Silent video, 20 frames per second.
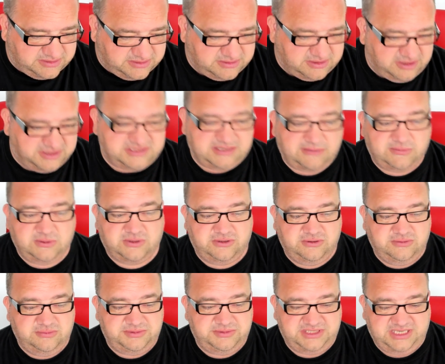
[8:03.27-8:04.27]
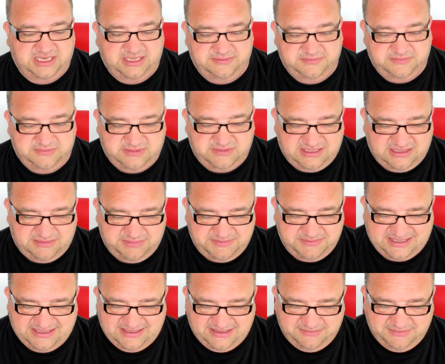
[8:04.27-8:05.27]
Oh, it's our group chat. Right, I'll be
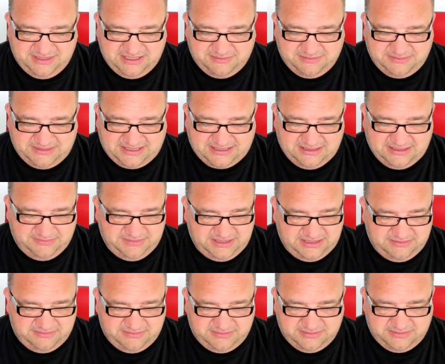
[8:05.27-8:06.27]
back in a minute. back in a minute.